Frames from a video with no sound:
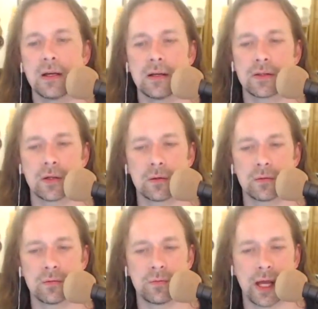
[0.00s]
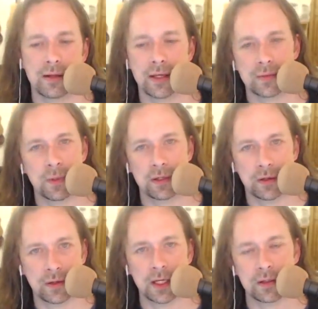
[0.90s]
So yeah, that's been a
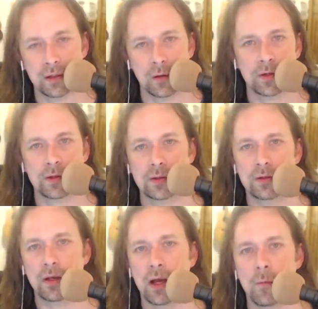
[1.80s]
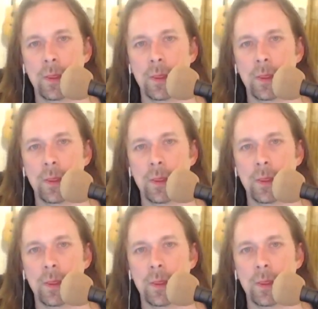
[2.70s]
good thing to notice um,